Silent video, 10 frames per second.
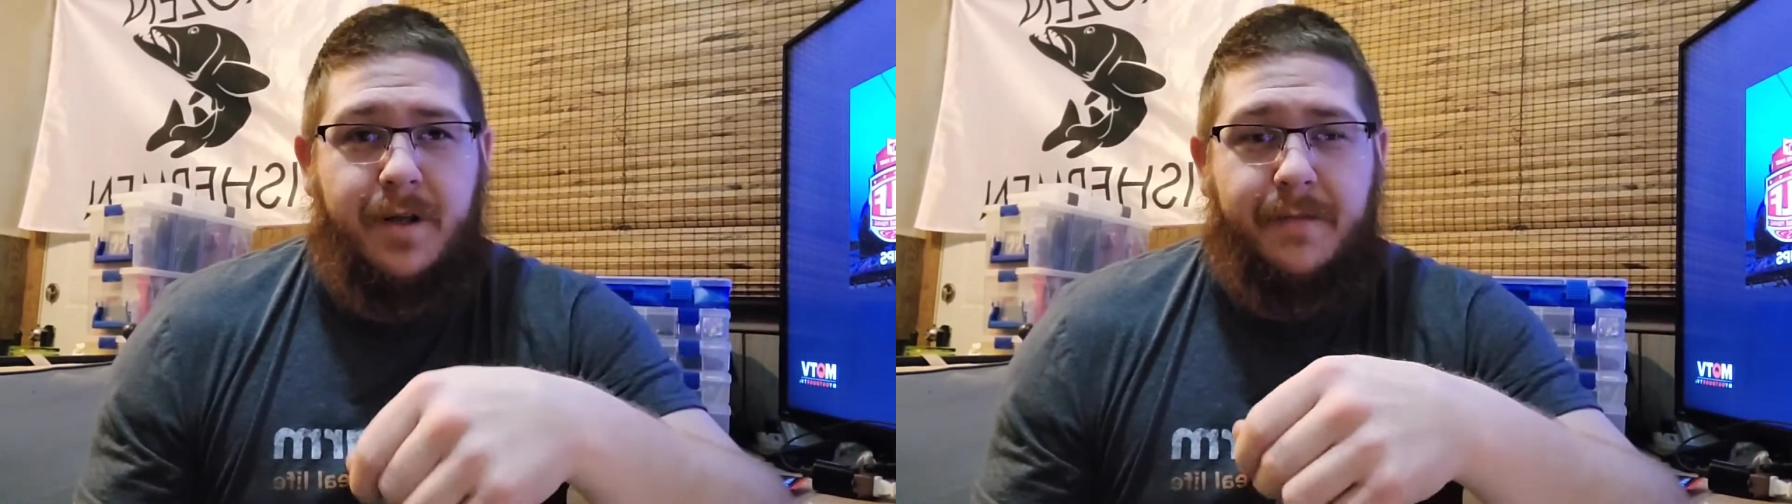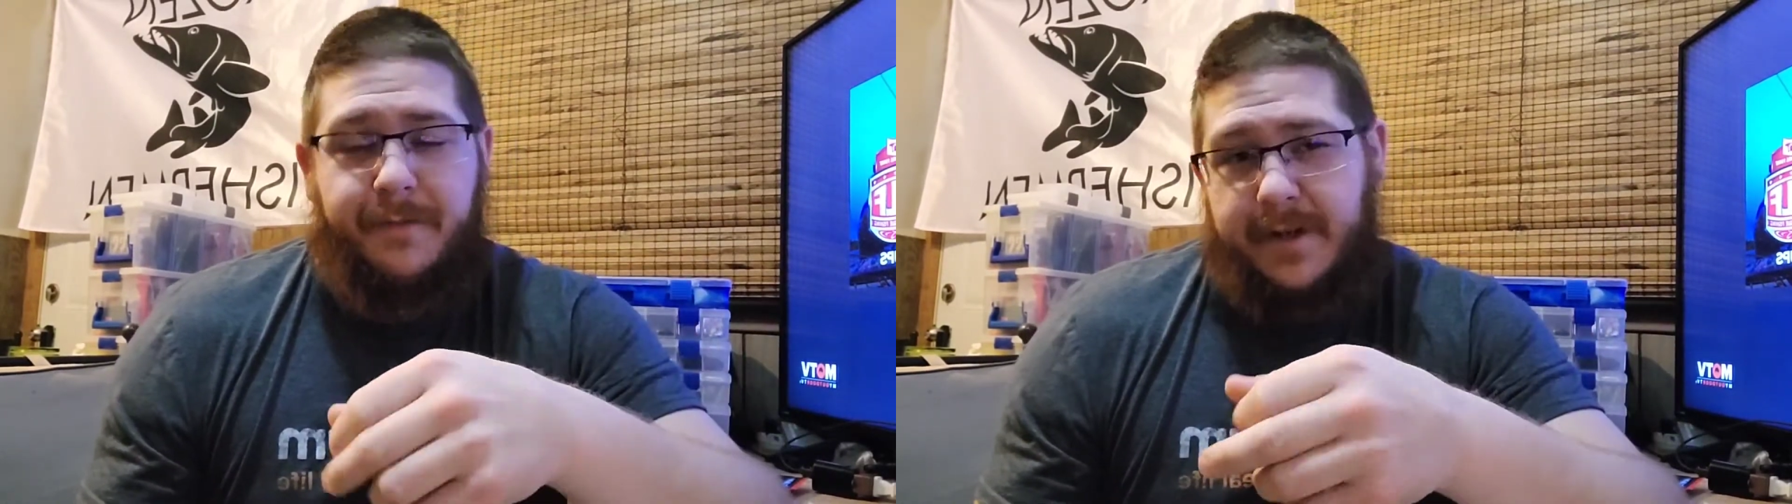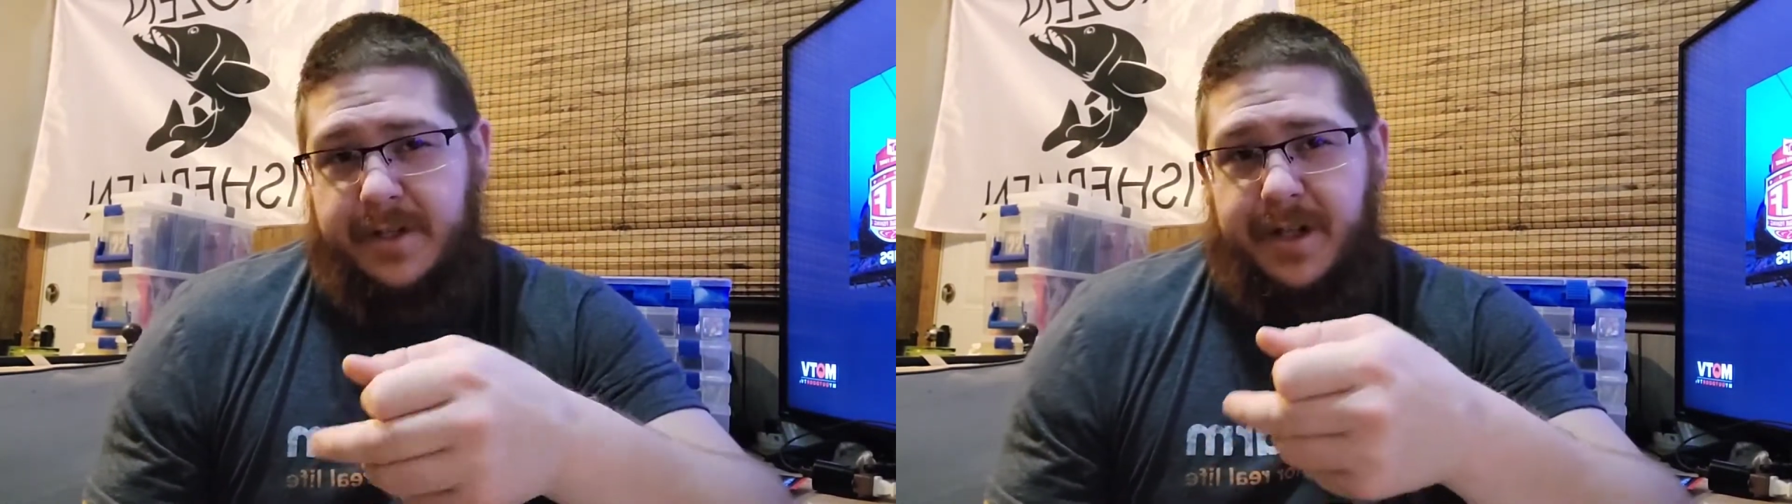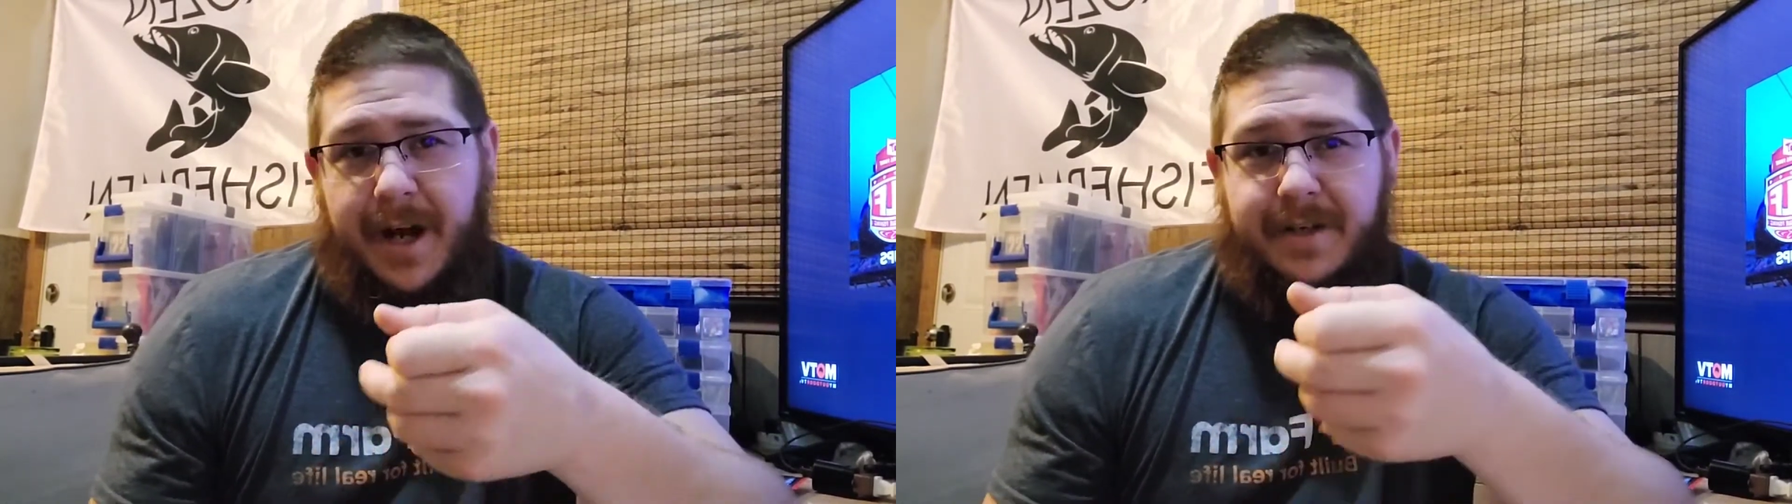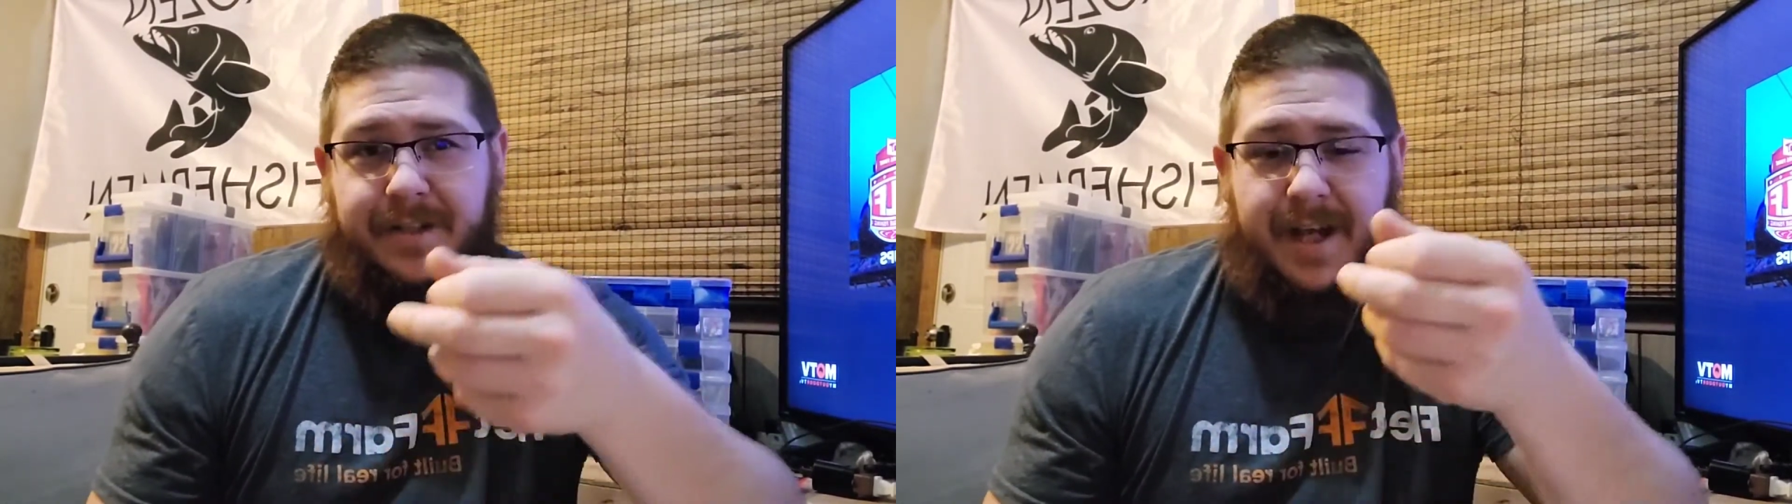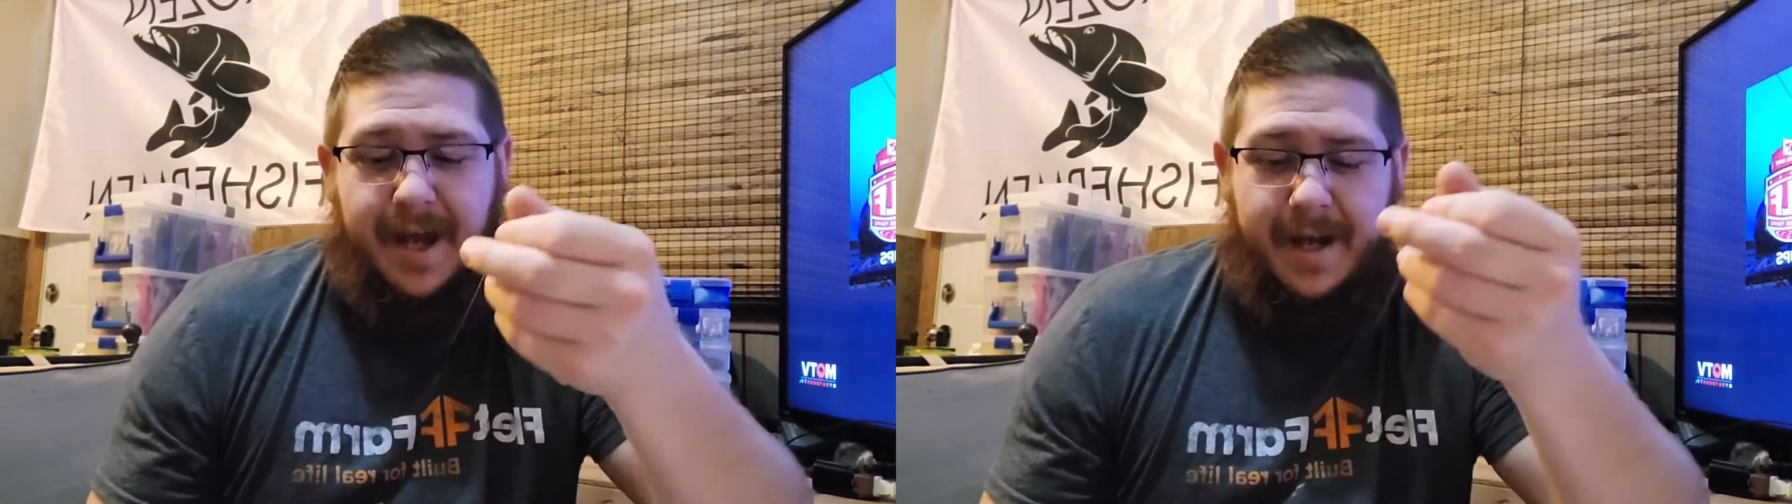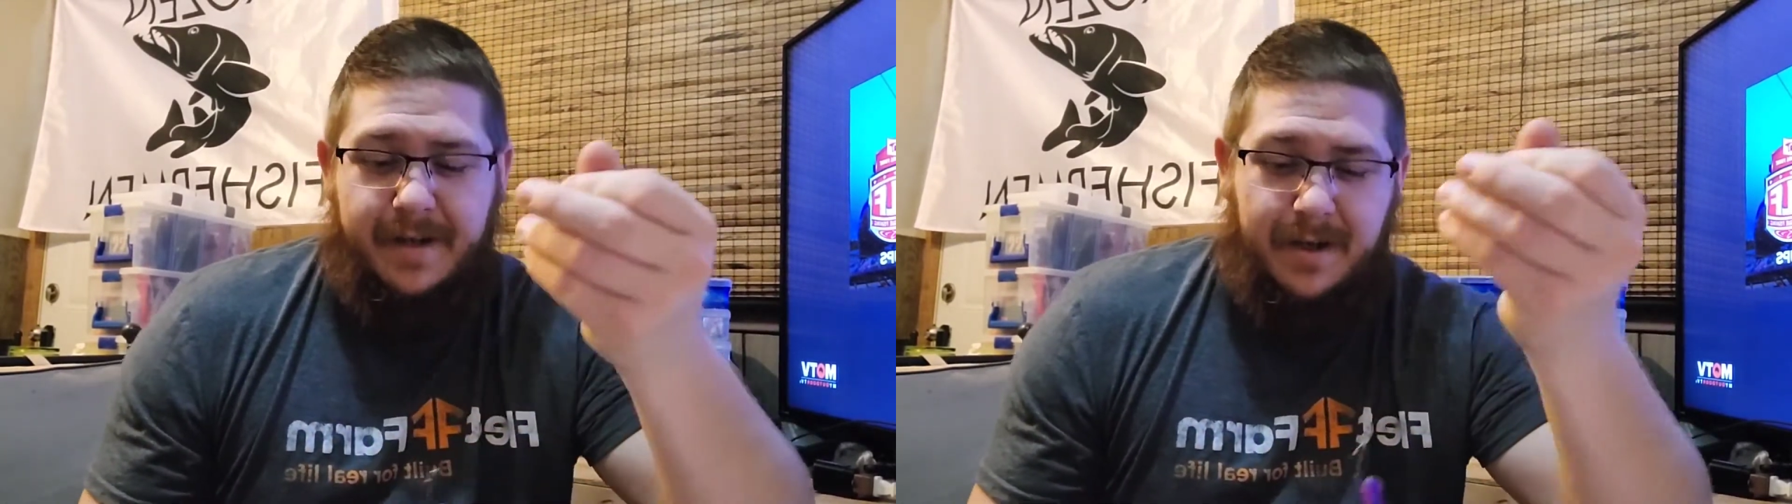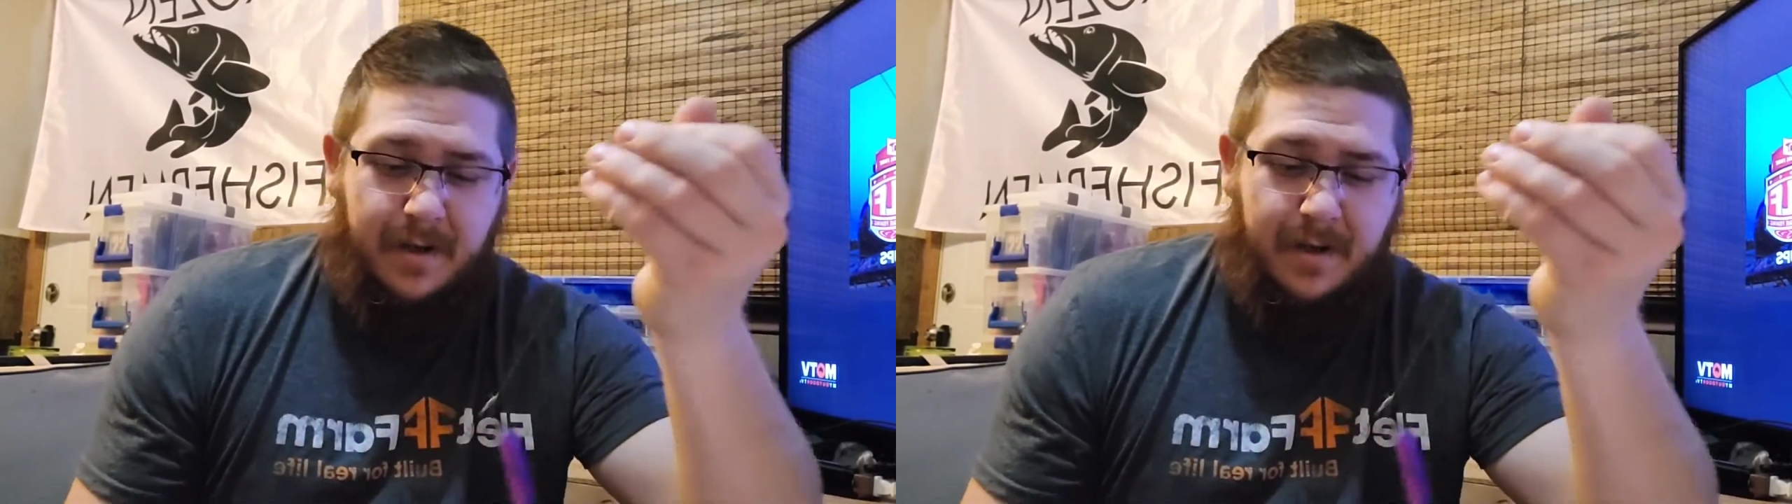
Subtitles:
them fish are actually at.